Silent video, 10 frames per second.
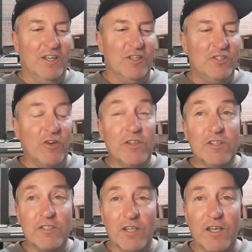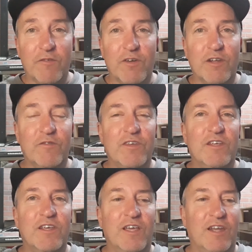So it looks like I'm going to
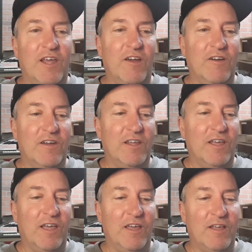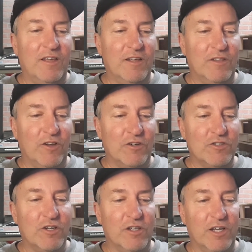be inheriting a
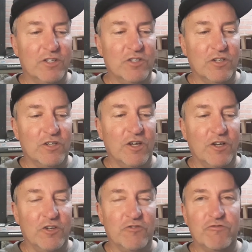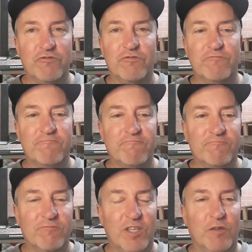large collection of
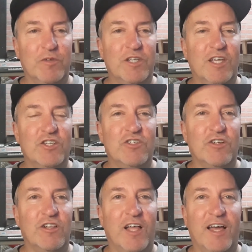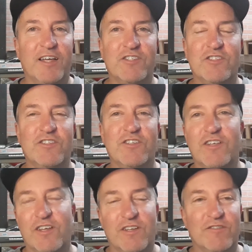imitation glass
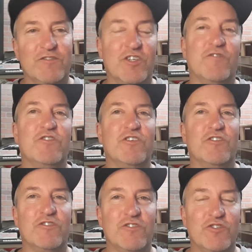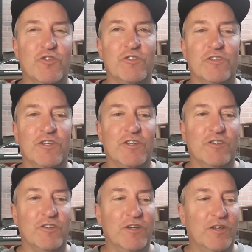gemstones shortly
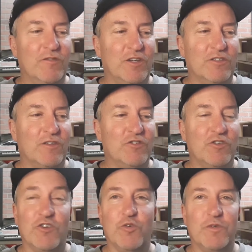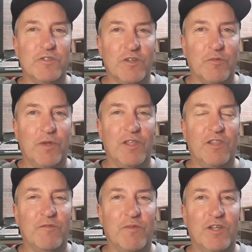here, because I'm sure nobody's going to pay
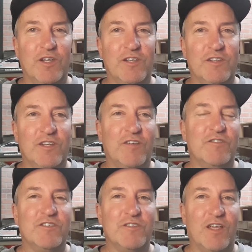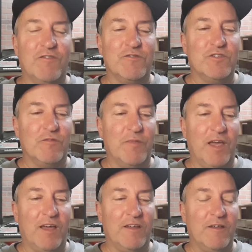the money to have them sent
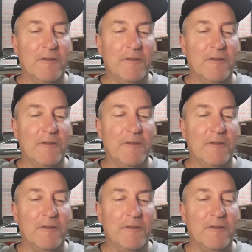back.